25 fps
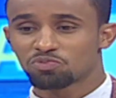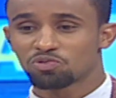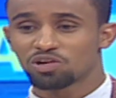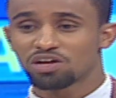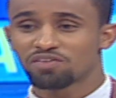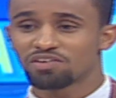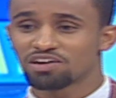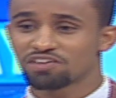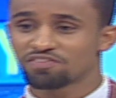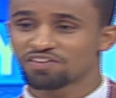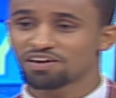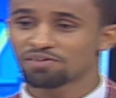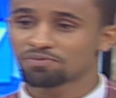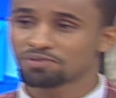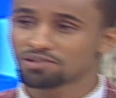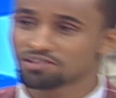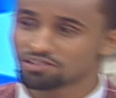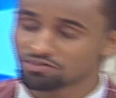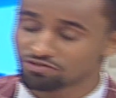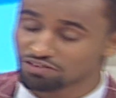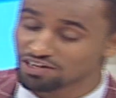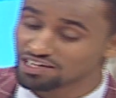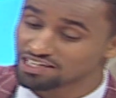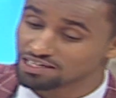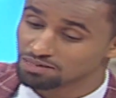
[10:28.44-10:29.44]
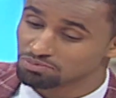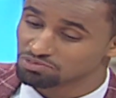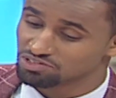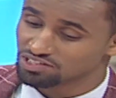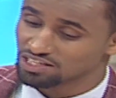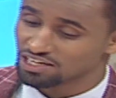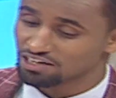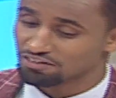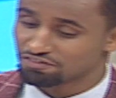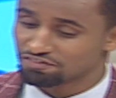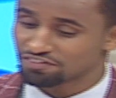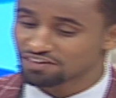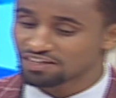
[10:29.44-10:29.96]
Mudavadi find
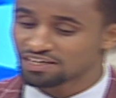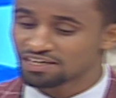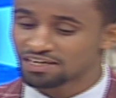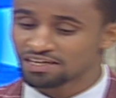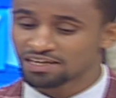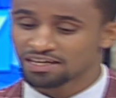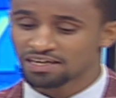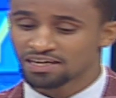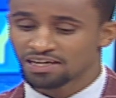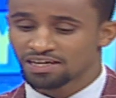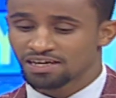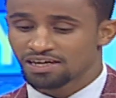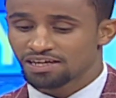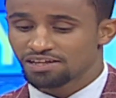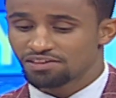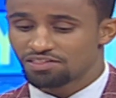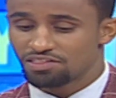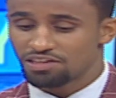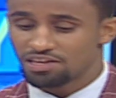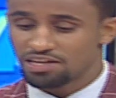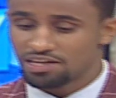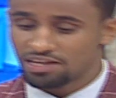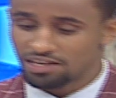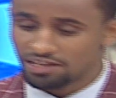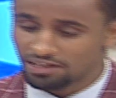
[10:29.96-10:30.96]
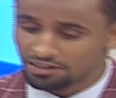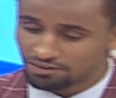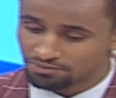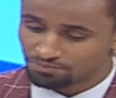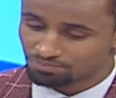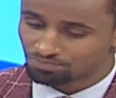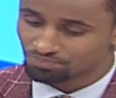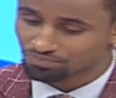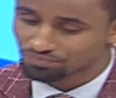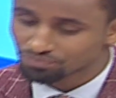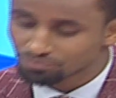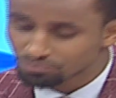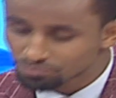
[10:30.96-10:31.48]
himself in the
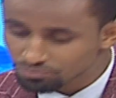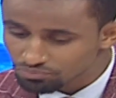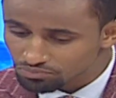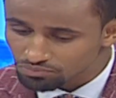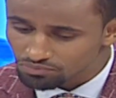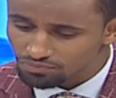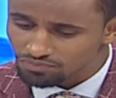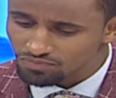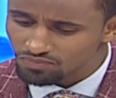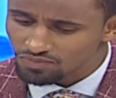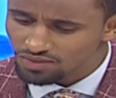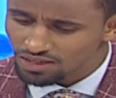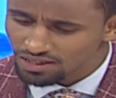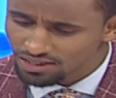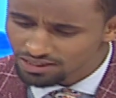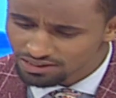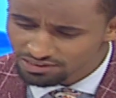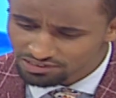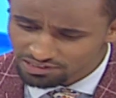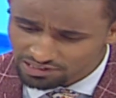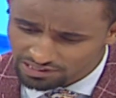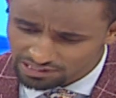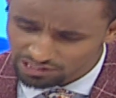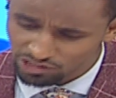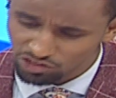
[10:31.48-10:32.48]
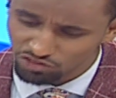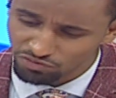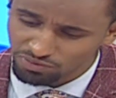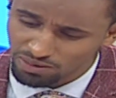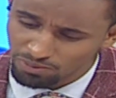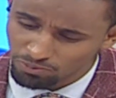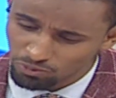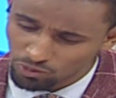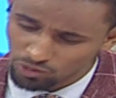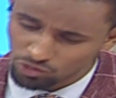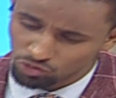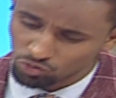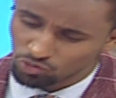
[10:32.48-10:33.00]
intricate of
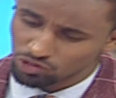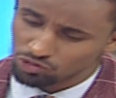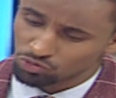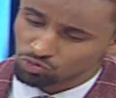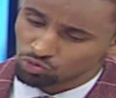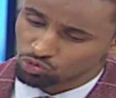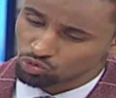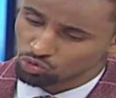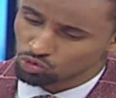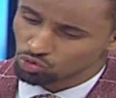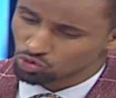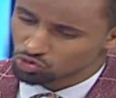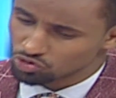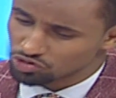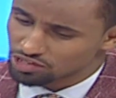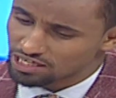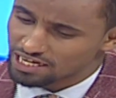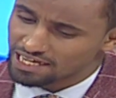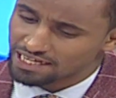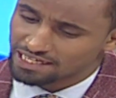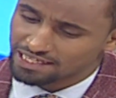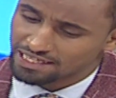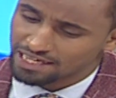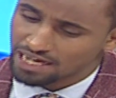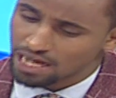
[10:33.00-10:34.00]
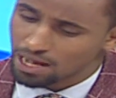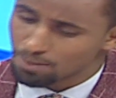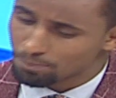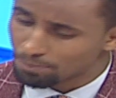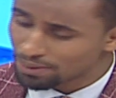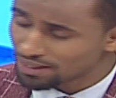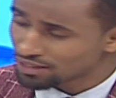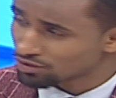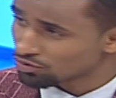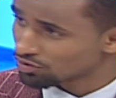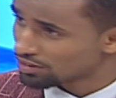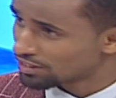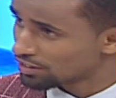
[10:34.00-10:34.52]
what, what looks like
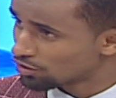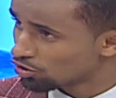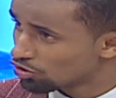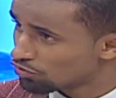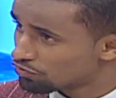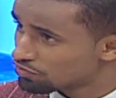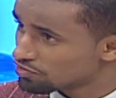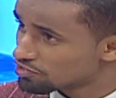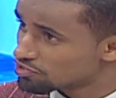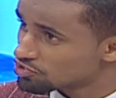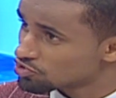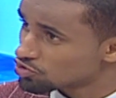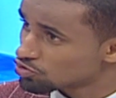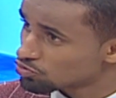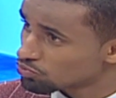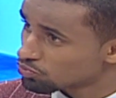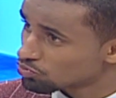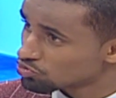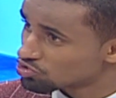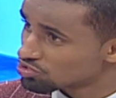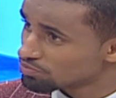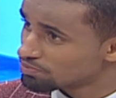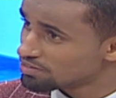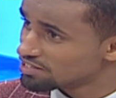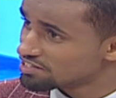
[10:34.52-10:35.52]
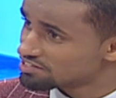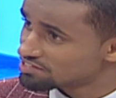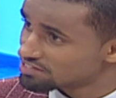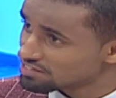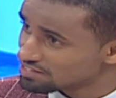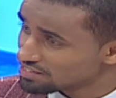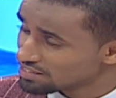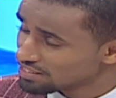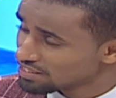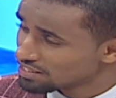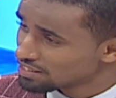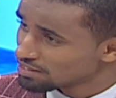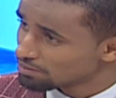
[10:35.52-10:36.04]
abandoning of its responsibility
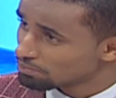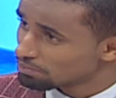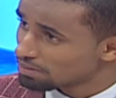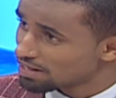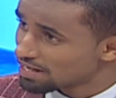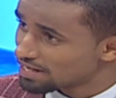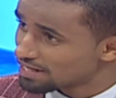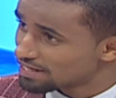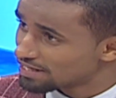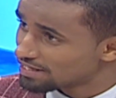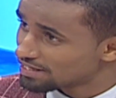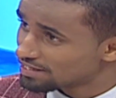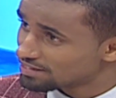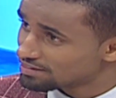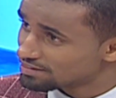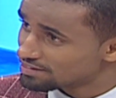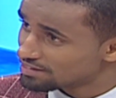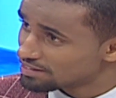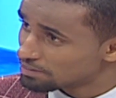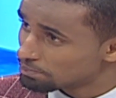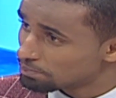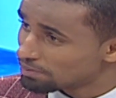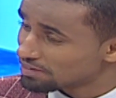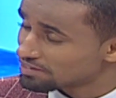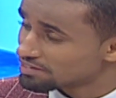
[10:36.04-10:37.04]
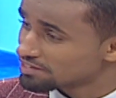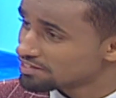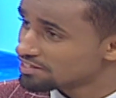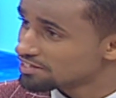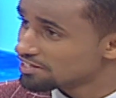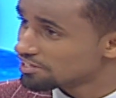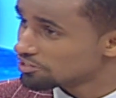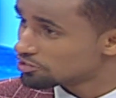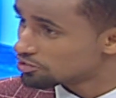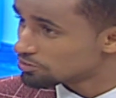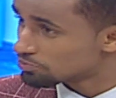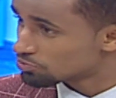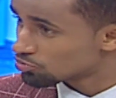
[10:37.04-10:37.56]
by the party
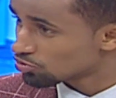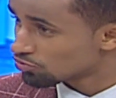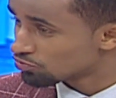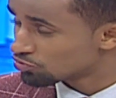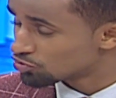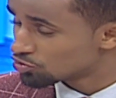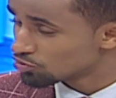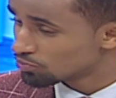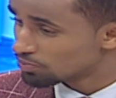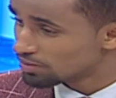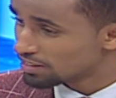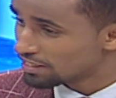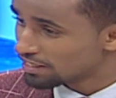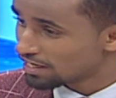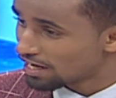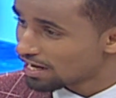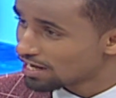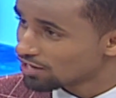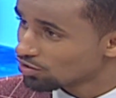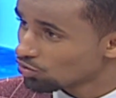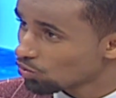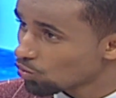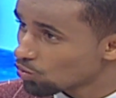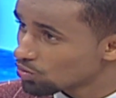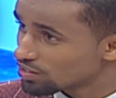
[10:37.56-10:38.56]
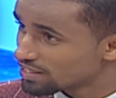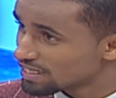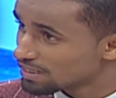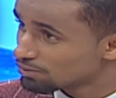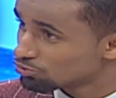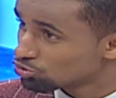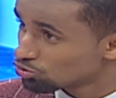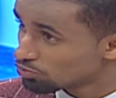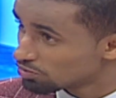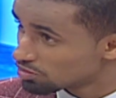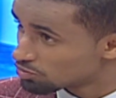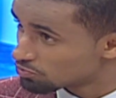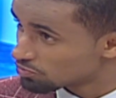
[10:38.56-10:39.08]
leaderships of Jubilee and ODM
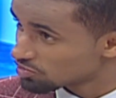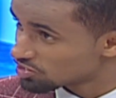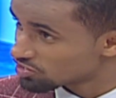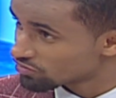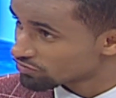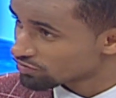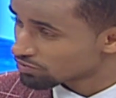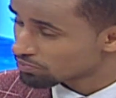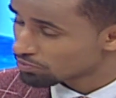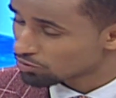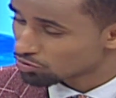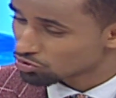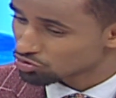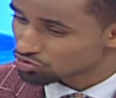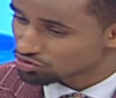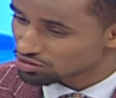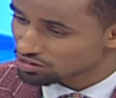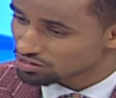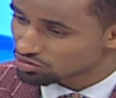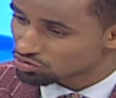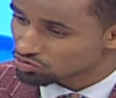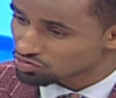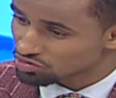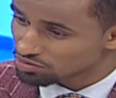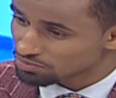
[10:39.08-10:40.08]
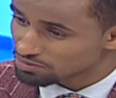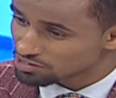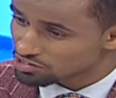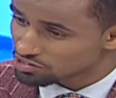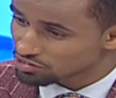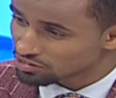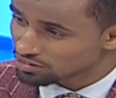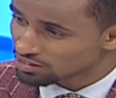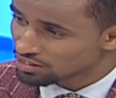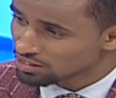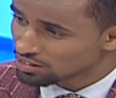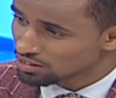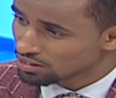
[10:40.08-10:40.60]
to be specific because it was a
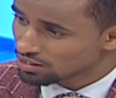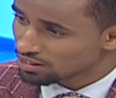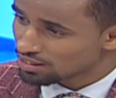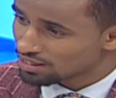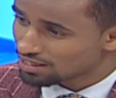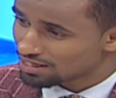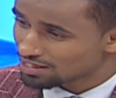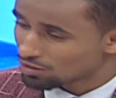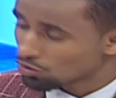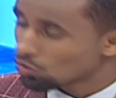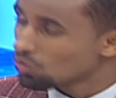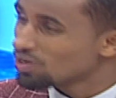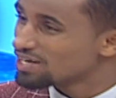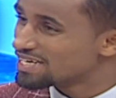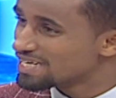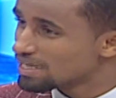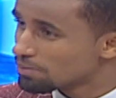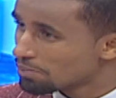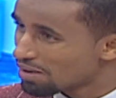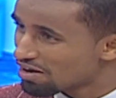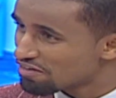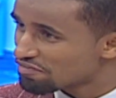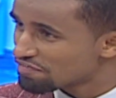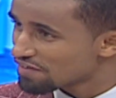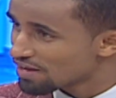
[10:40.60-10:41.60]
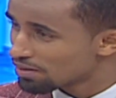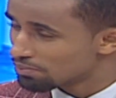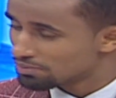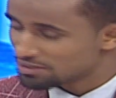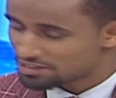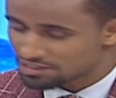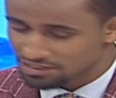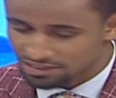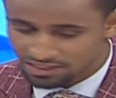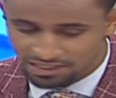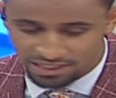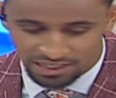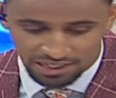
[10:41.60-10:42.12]
meeting, an ODM affair
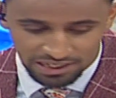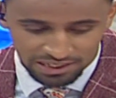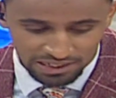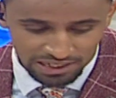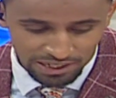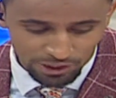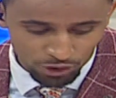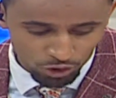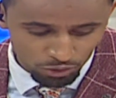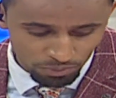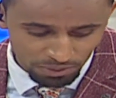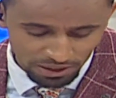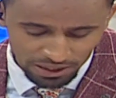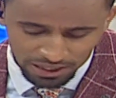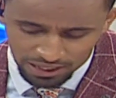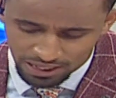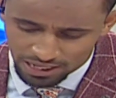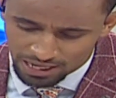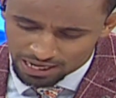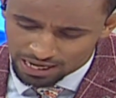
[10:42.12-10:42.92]
meeting here in Nairobi.